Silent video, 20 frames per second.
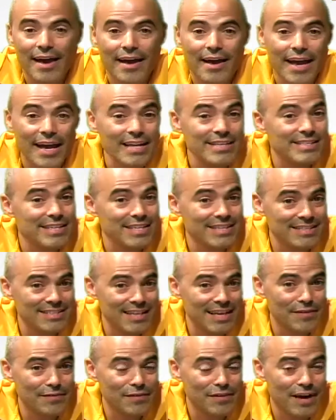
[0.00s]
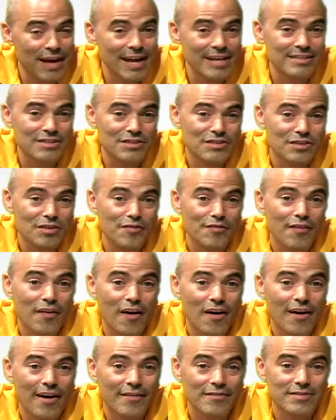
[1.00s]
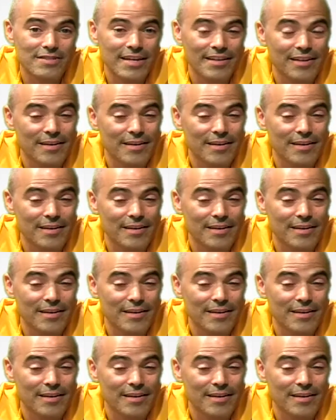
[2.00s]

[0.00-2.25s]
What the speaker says: AT&T and Verizon so far have said